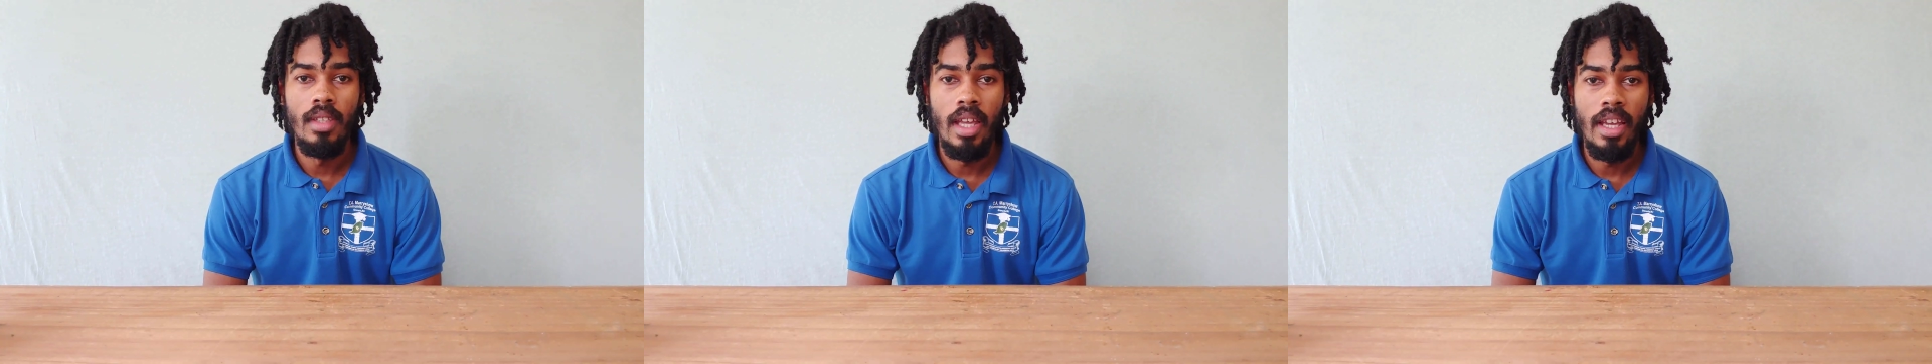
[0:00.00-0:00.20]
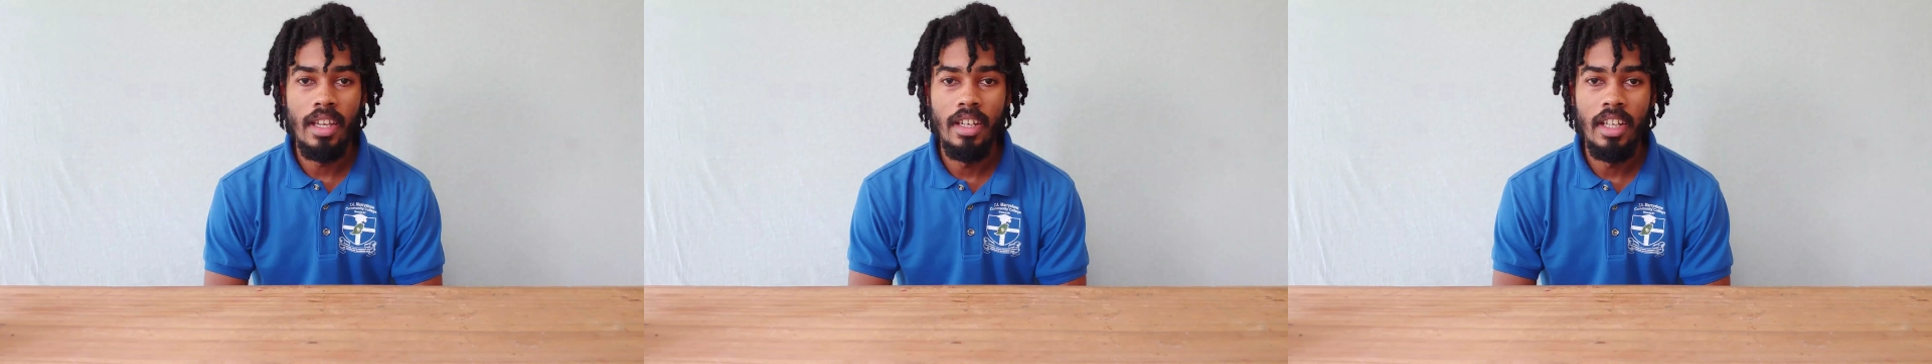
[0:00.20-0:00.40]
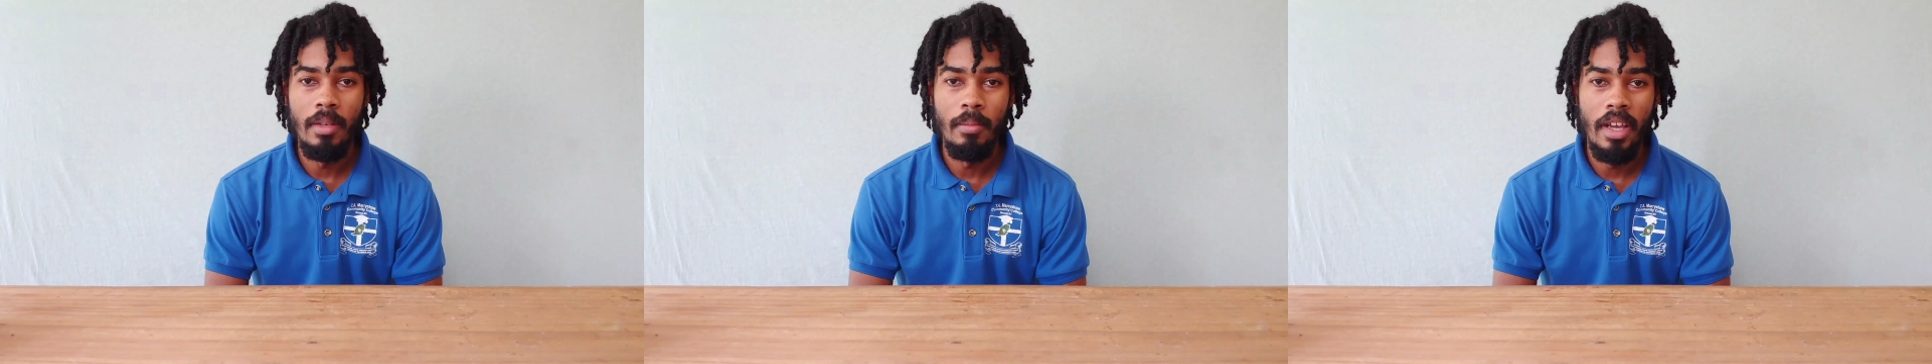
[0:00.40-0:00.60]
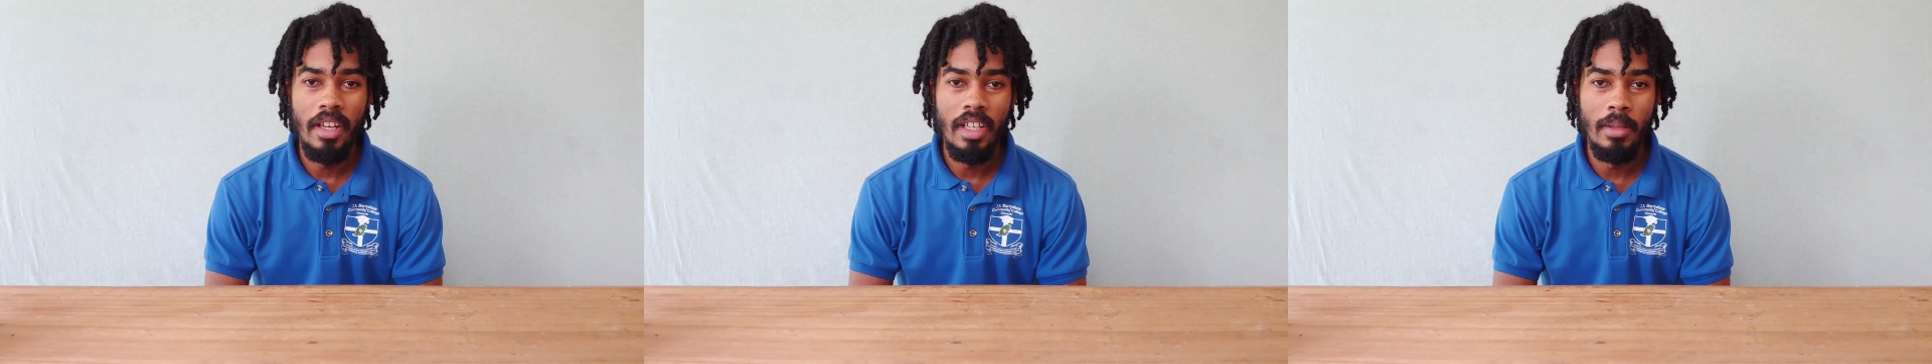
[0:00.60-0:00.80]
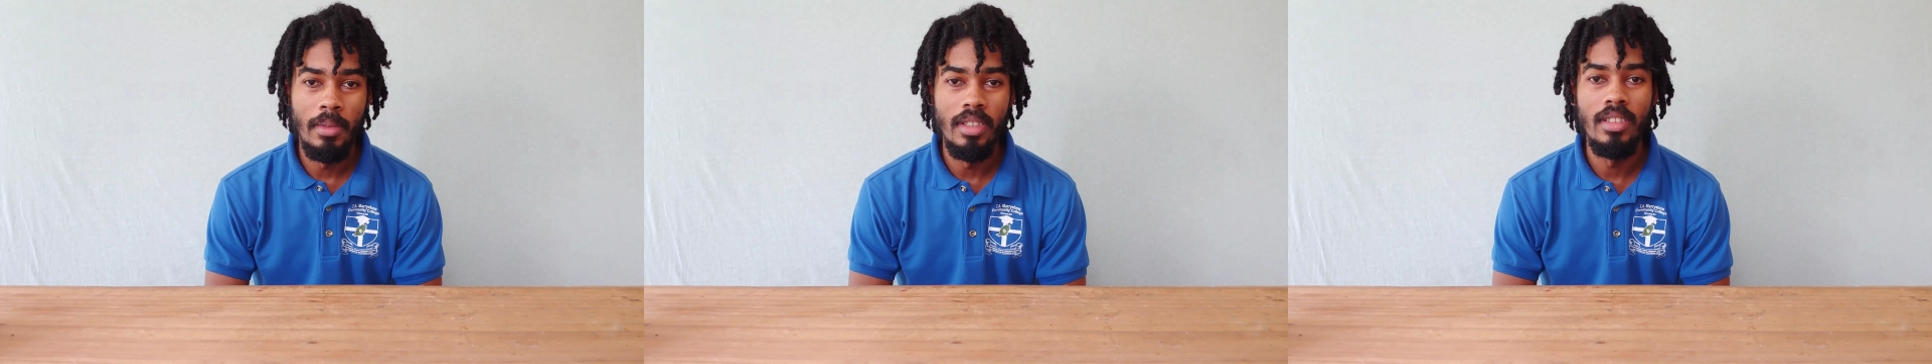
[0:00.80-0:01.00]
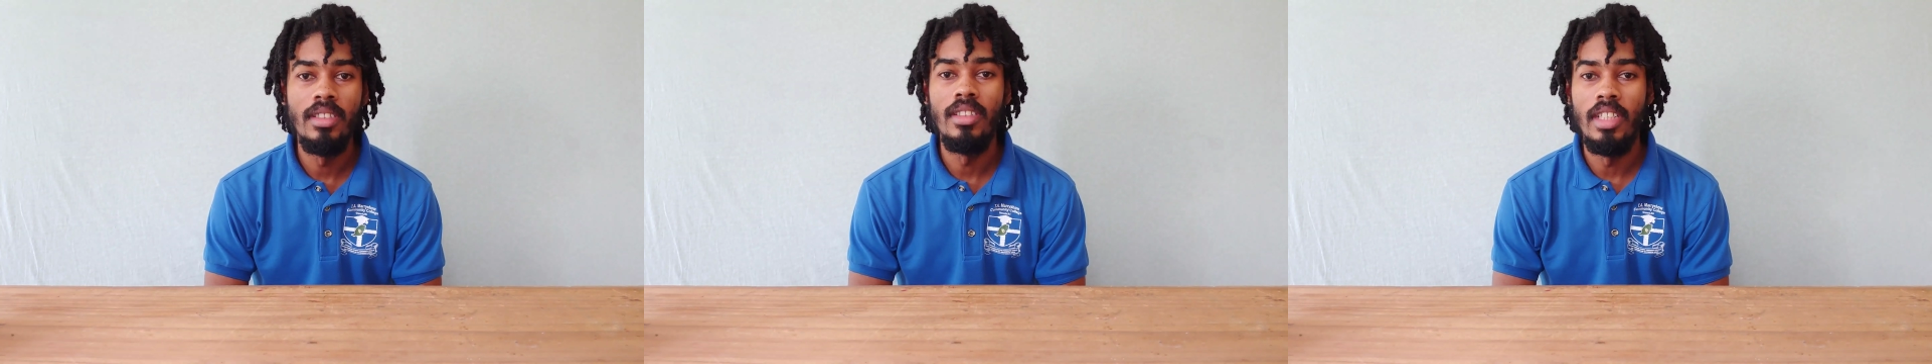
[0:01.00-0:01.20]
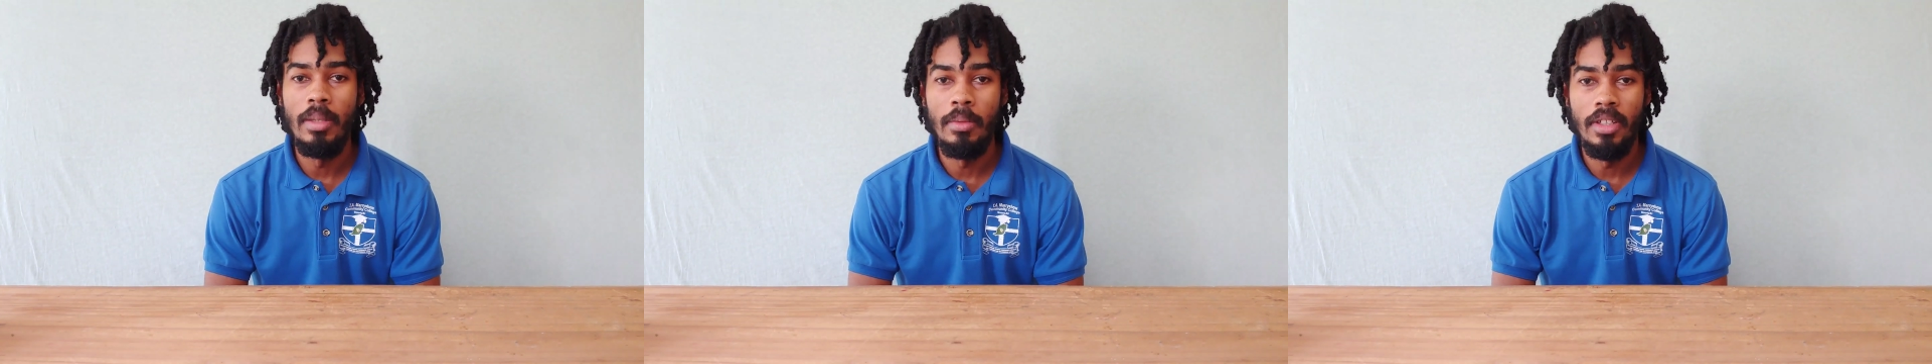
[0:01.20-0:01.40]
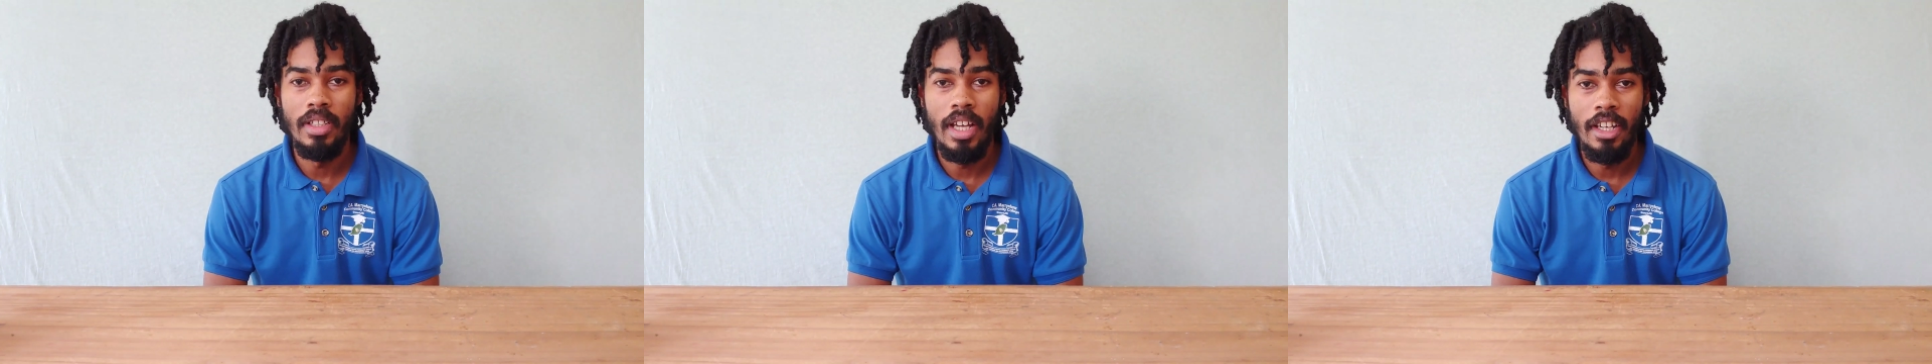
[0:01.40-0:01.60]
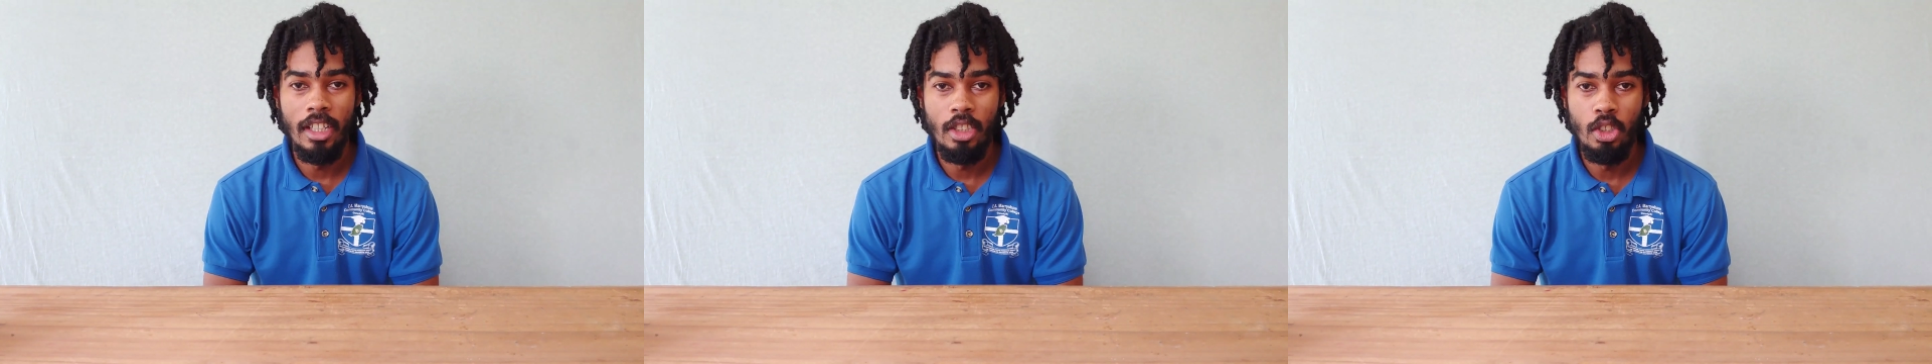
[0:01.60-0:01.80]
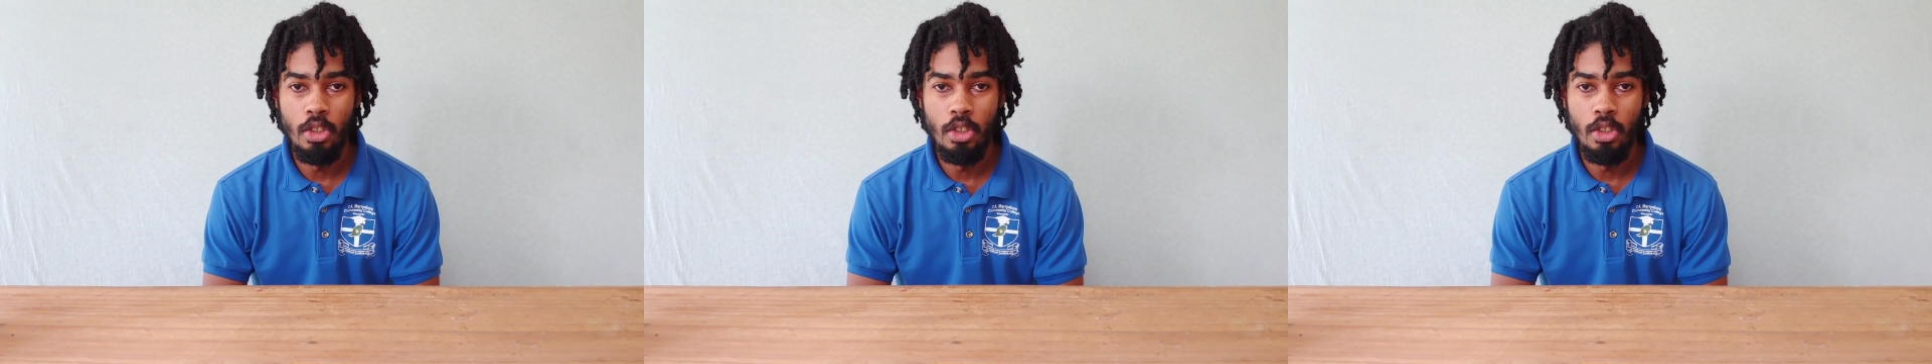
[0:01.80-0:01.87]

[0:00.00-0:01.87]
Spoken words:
Hi, good day. My name is Damian Daniel